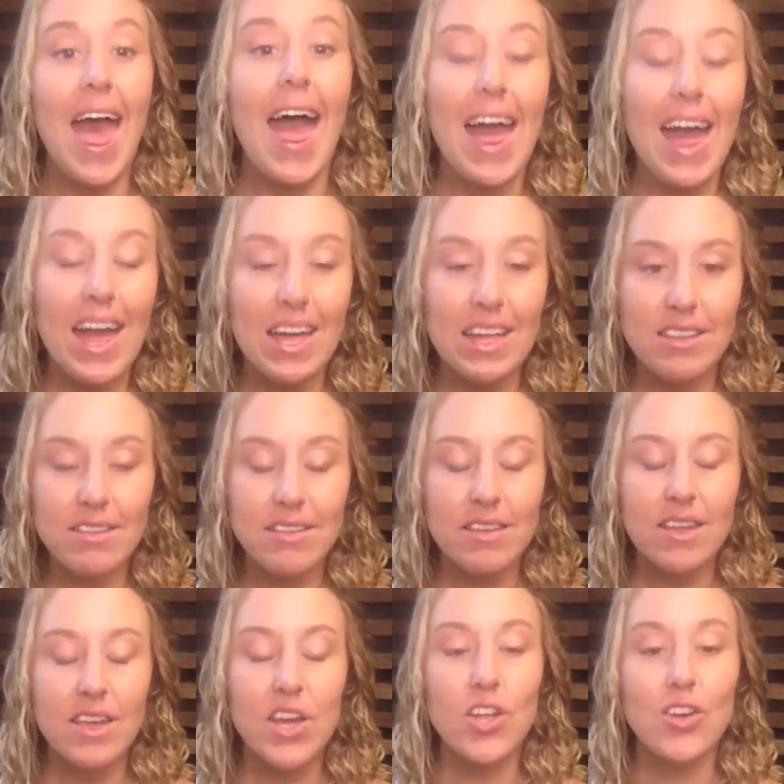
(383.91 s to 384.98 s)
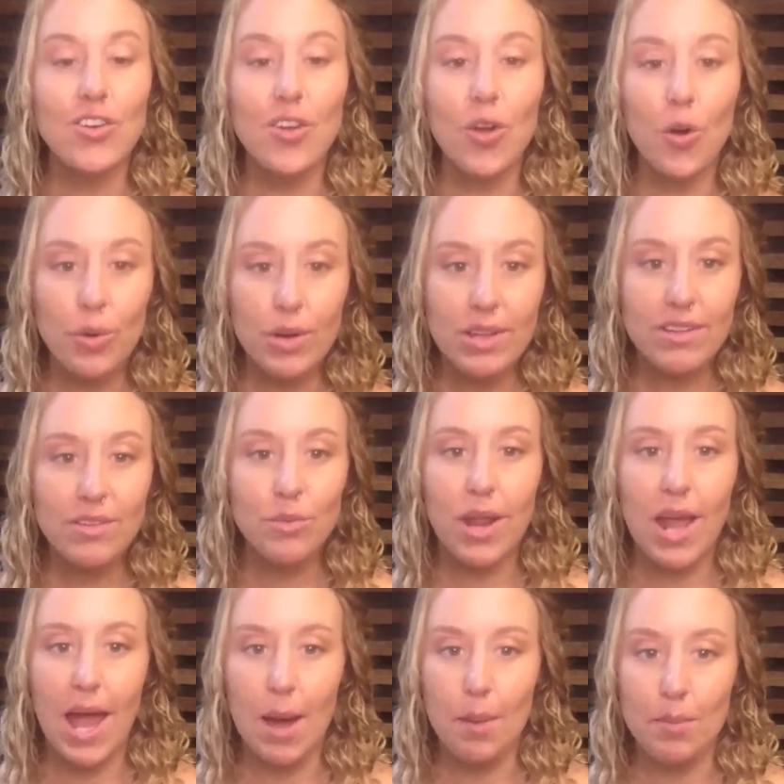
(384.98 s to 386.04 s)
And notice what
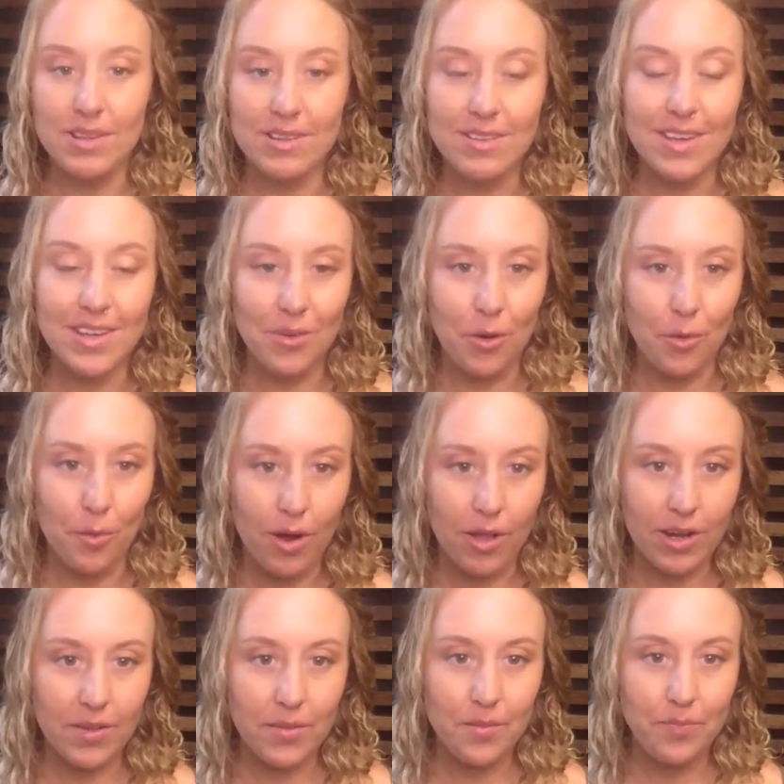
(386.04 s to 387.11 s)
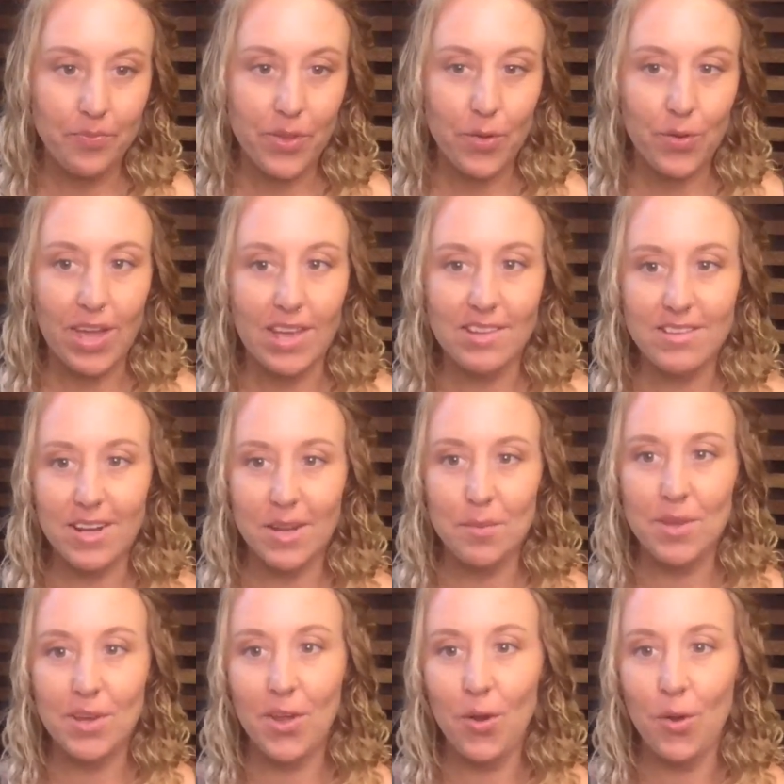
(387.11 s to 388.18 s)
happens in your body. Okay, so let me
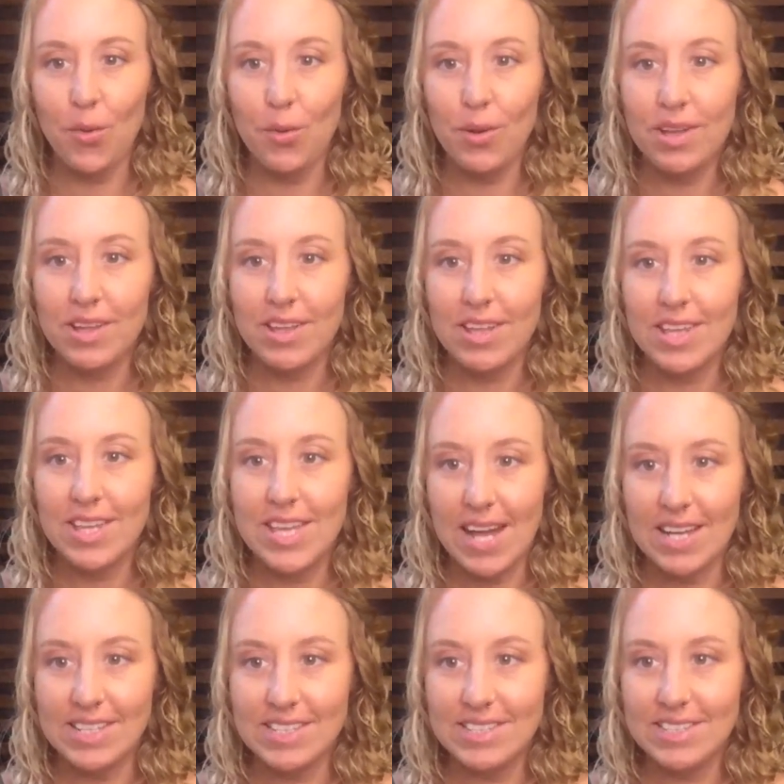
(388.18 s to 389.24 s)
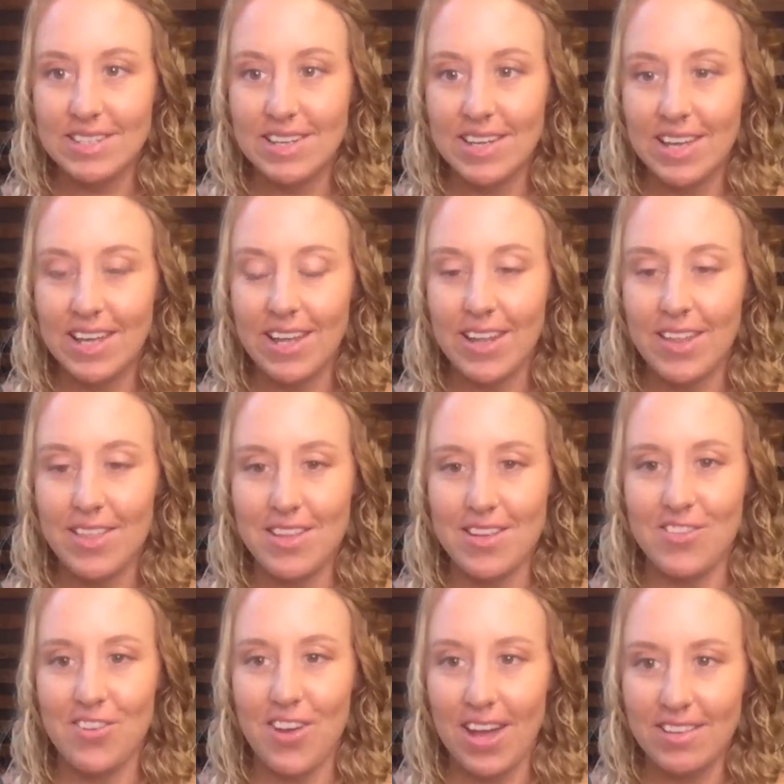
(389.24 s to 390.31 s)
know yes in the
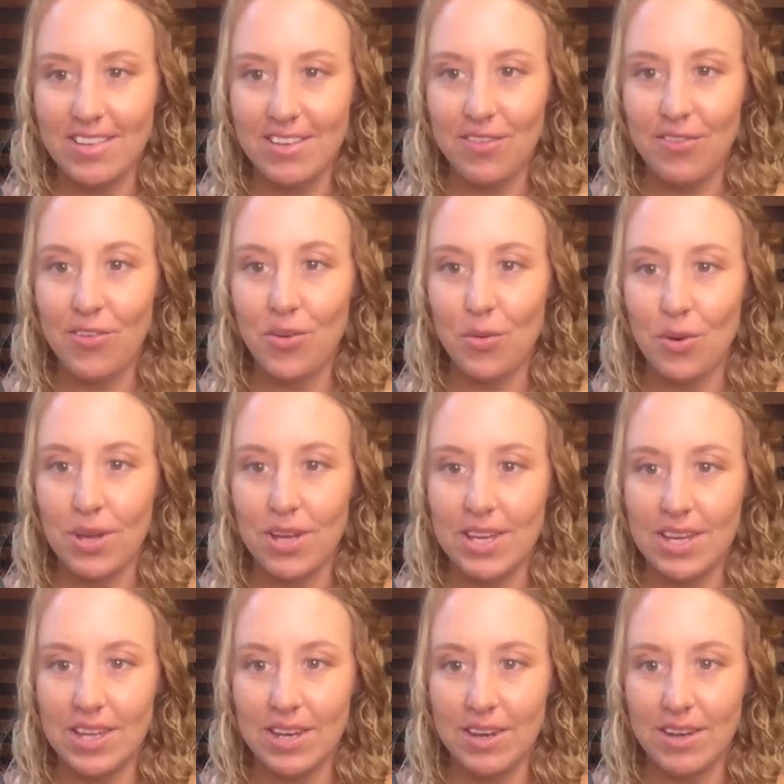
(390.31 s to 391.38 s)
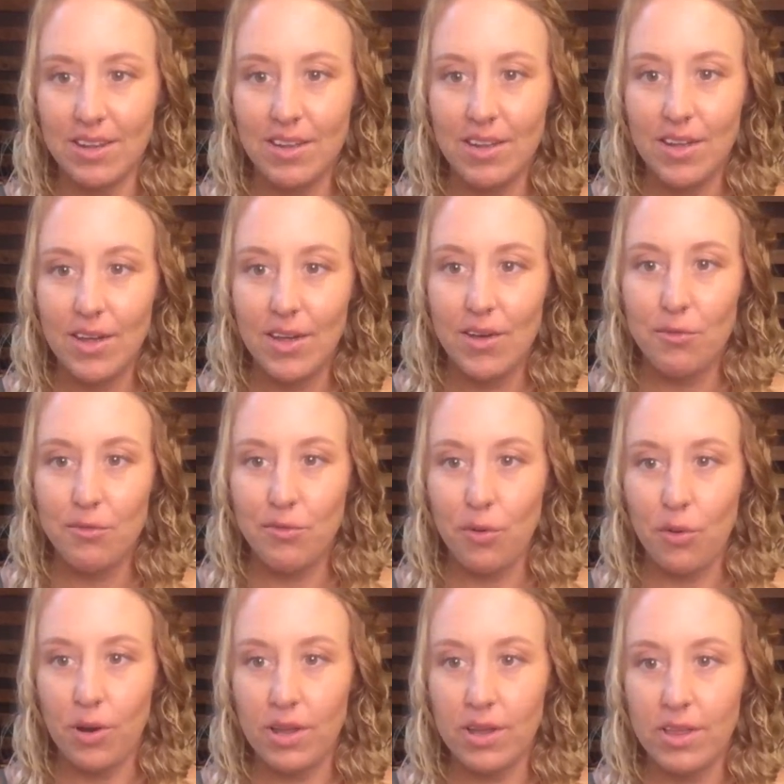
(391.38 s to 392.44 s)
chat if you're in
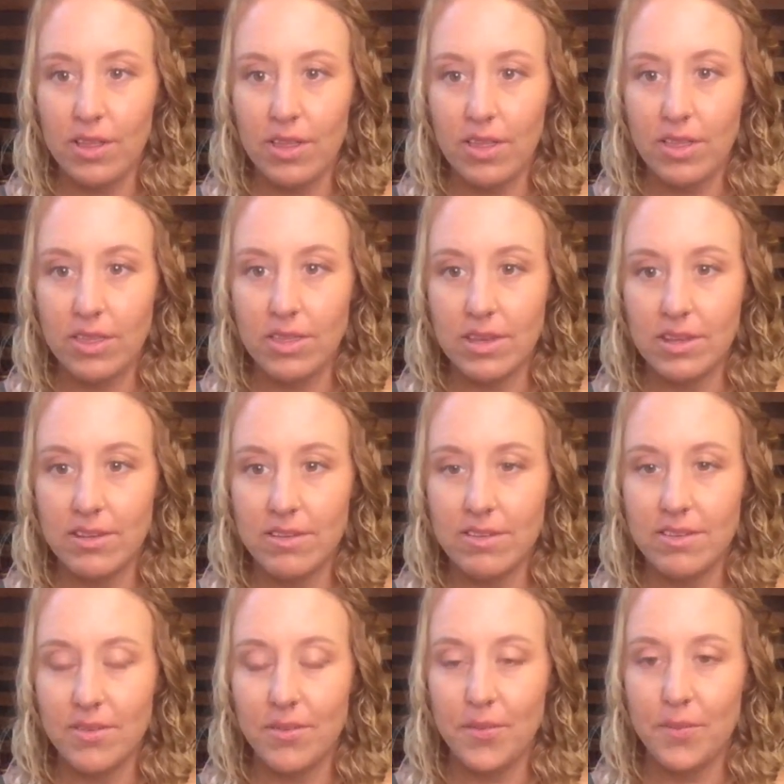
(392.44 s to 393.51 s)
for this.